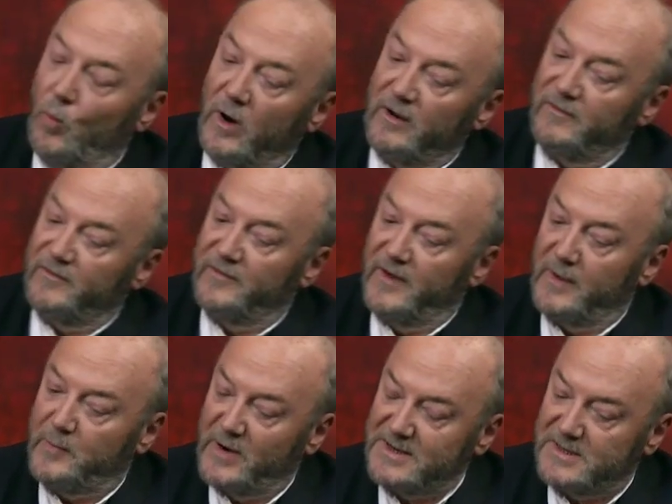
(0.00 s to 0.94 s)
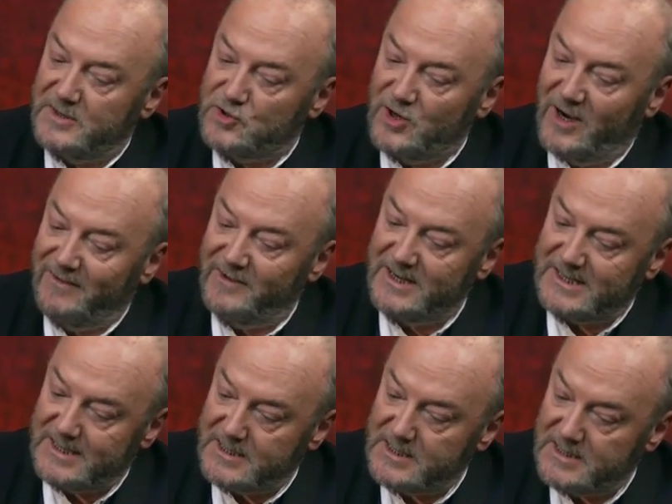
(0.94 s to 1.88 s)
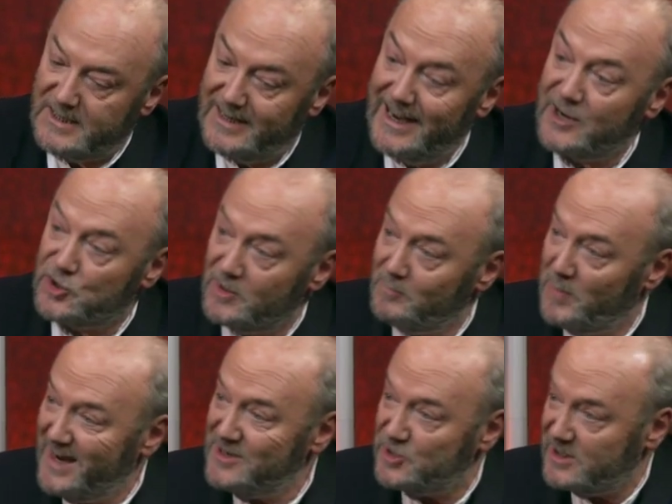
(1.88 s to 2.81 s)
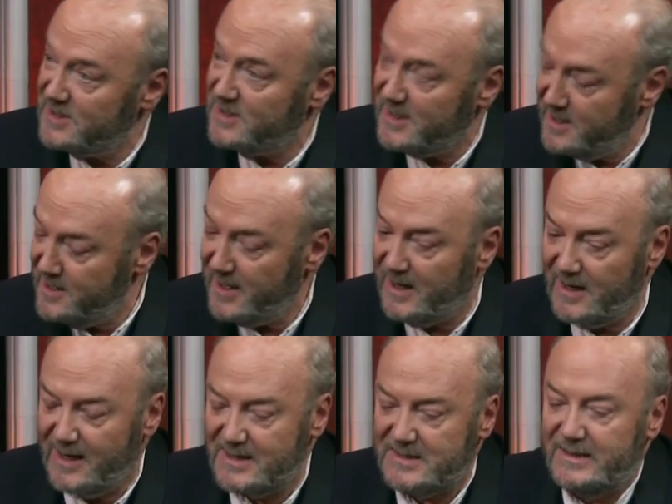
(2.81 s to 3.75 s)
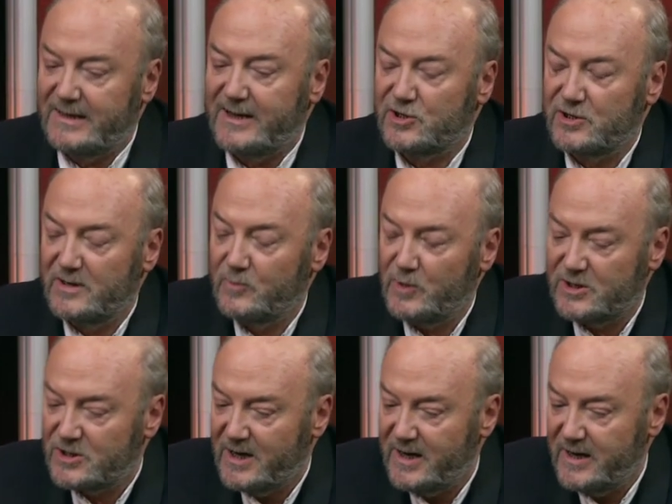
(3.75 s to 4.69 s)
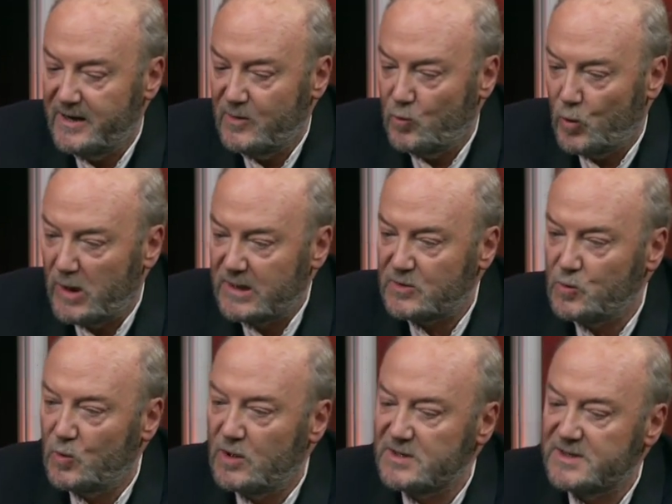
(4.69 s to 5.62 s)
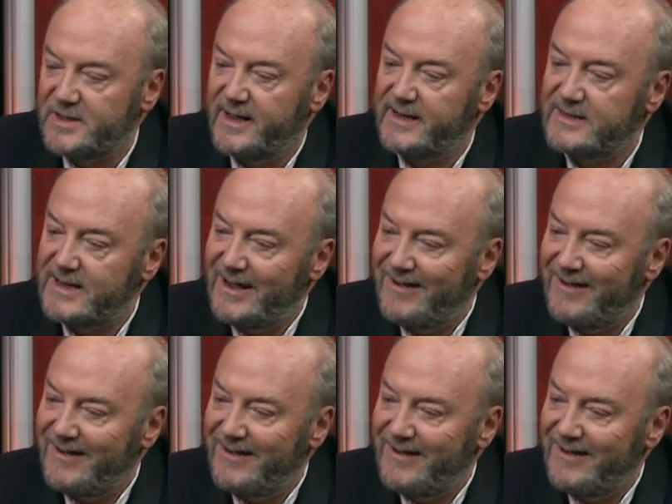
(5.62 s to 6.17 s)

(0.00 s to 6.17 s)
One of President Chávez's election pledges in that last election in which I worked was that